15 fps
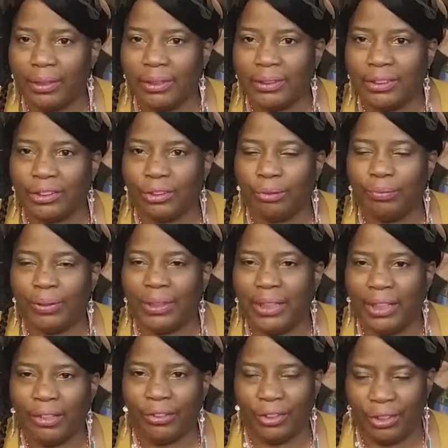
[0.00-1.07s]
it should be
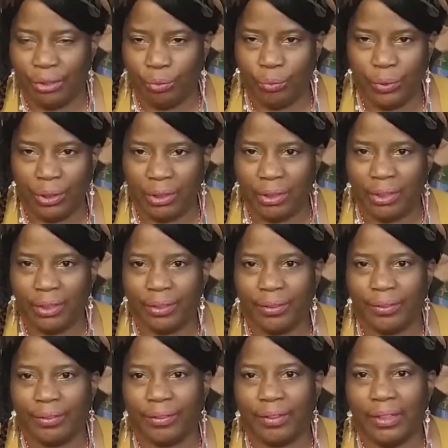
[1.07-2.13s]
later in the week.
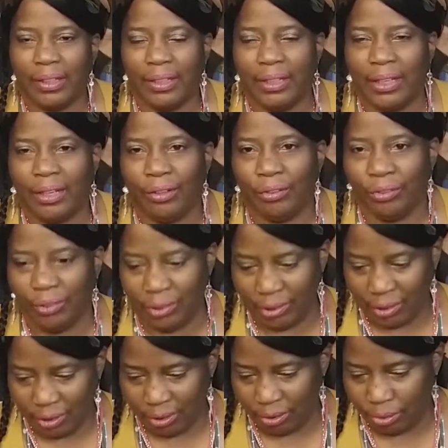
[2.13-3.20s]
and not
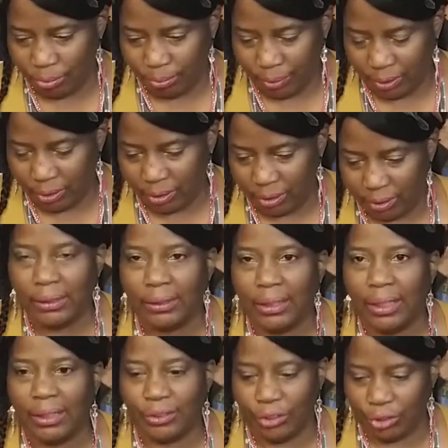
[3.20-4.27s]
earlier in the week.
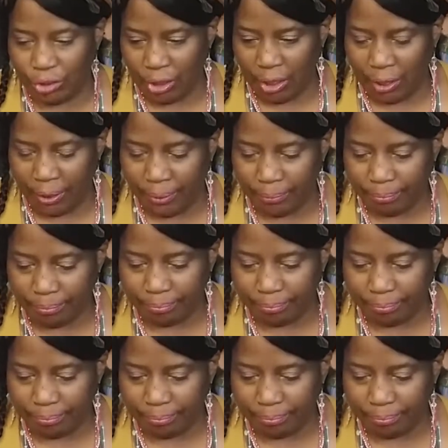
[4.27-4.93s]
Ashe.